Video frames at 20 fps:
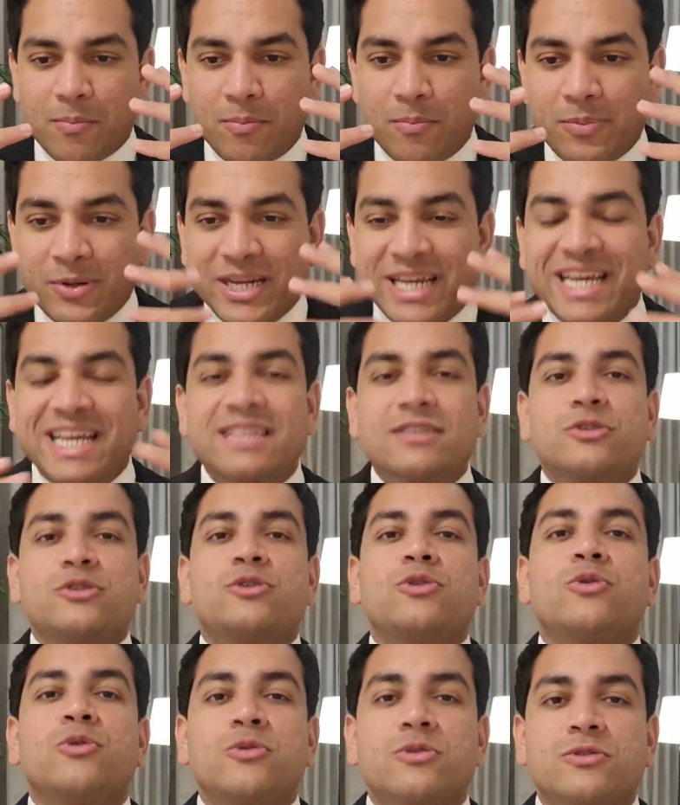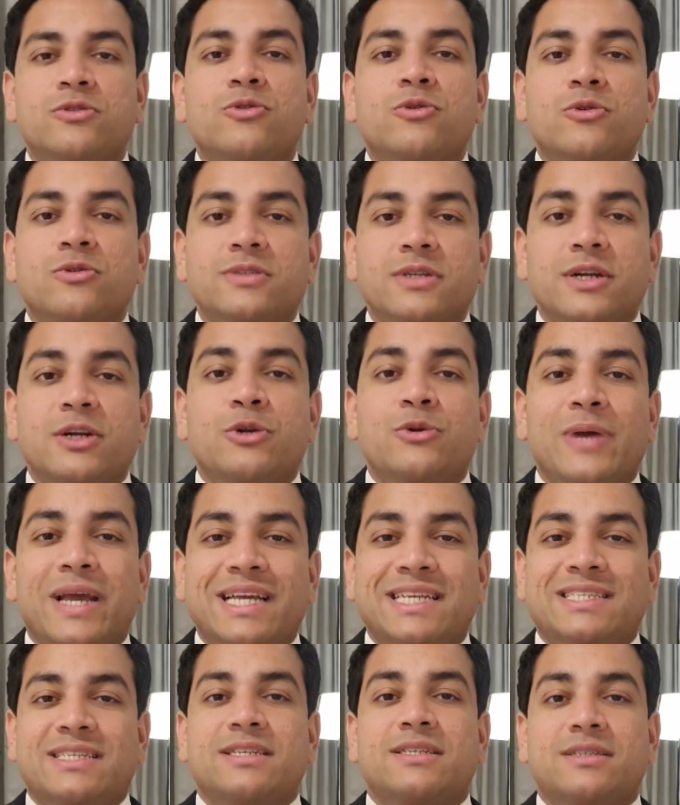breathe those into
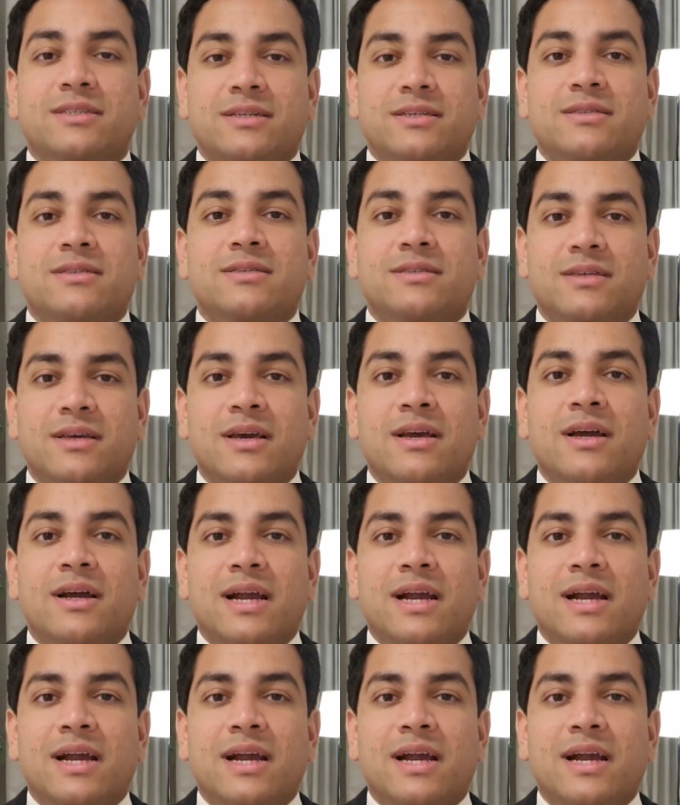existence.